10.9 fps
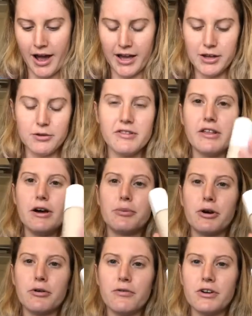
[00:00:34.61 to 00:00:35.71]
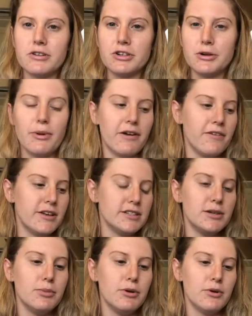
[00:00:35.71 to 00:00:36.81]
I use the Pro Filter by
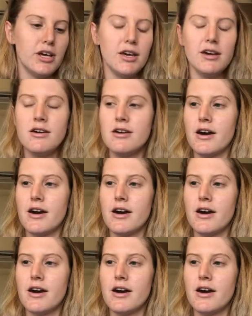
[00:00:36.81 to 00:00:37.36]
Fenty Beauty.